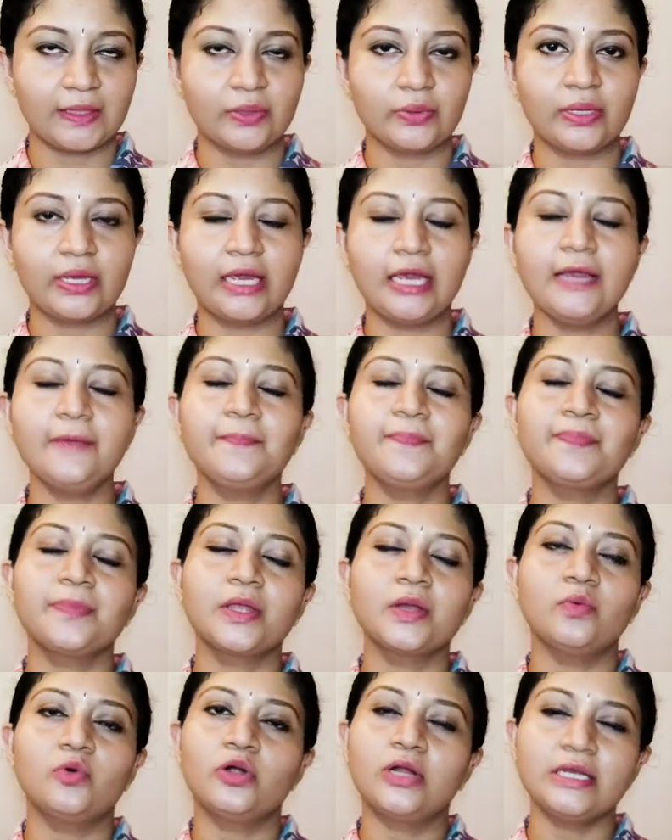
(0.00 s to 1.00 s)
Okay,
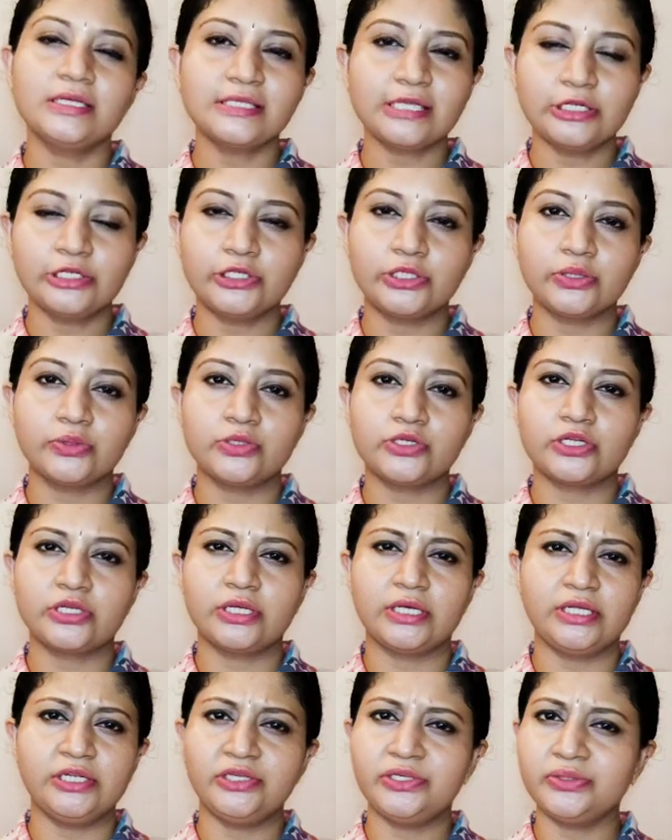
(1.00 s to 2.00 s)
what is
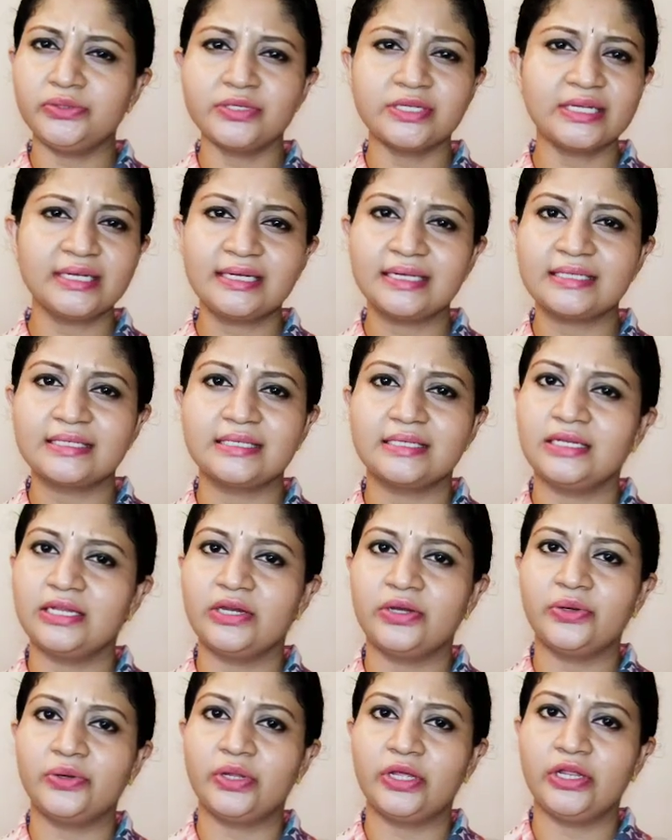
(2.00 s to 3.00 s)
intuition? Intuition
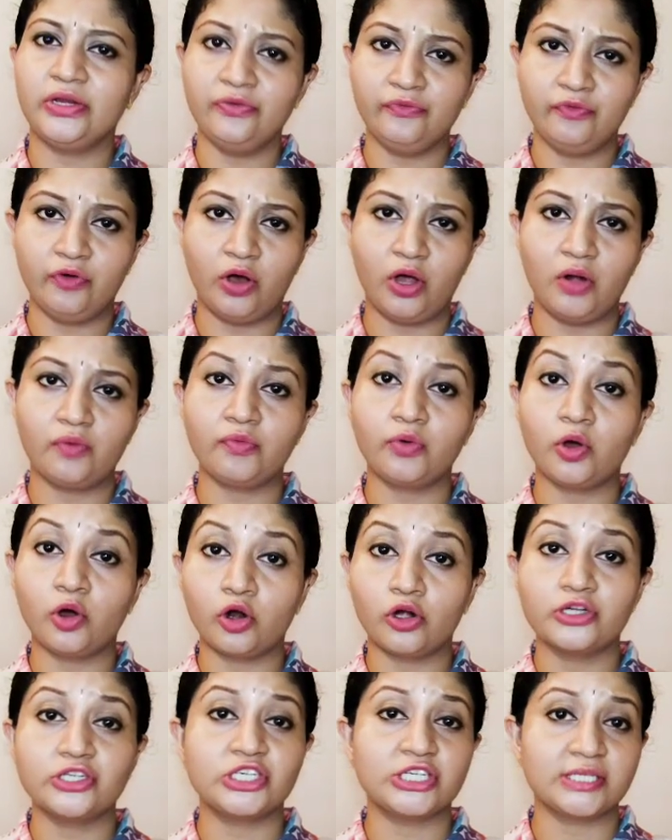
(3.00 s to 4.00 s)
doesn't involve
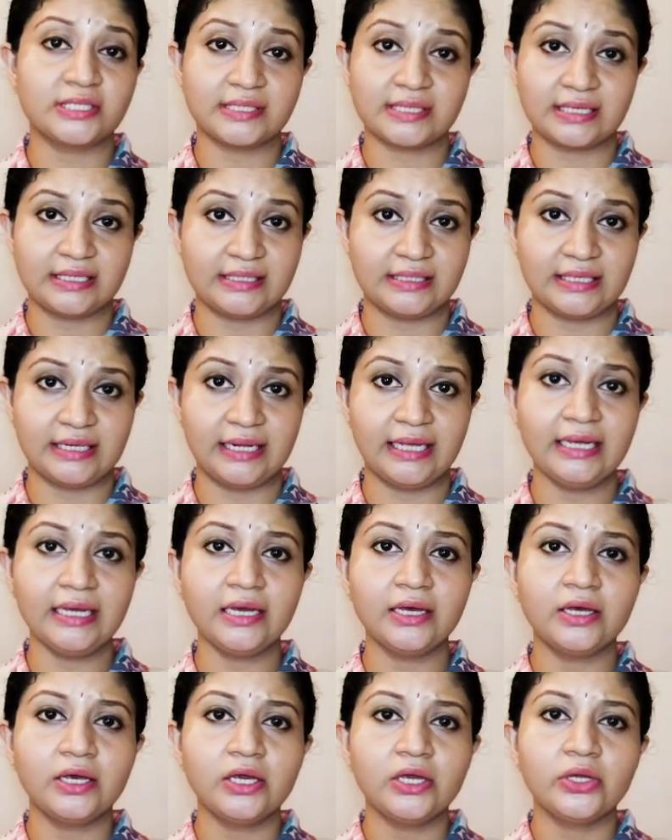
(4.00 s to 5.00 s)
conscious
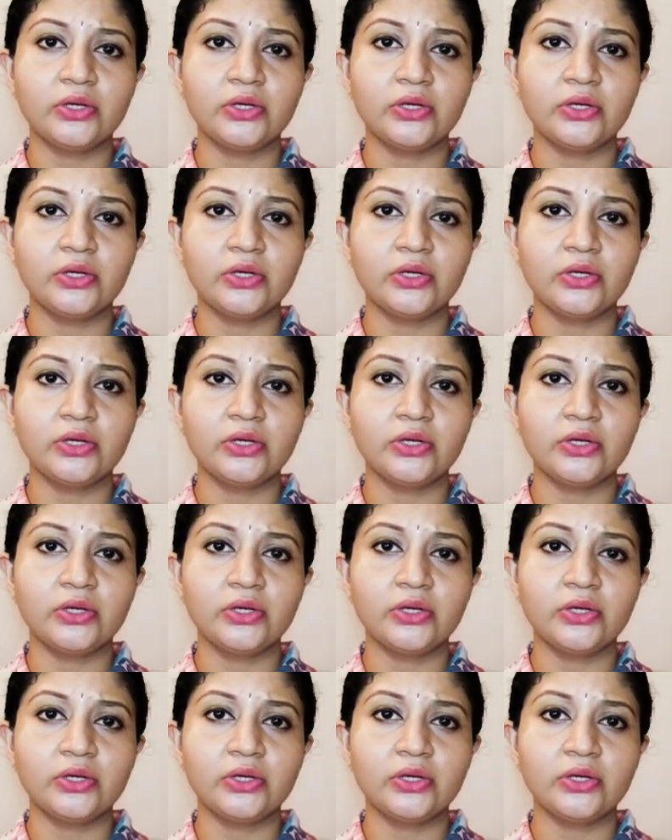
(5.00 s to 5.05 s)
reasoning.